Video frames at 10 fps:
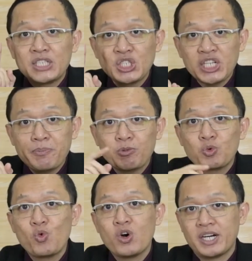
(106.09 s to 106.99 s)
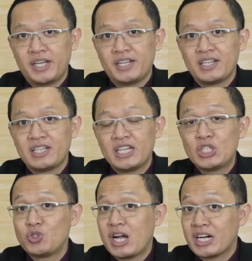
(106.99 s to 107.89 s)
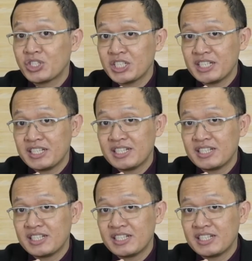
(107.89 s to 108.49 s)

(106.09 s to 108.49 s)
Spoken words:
Chapter 1, Introduction.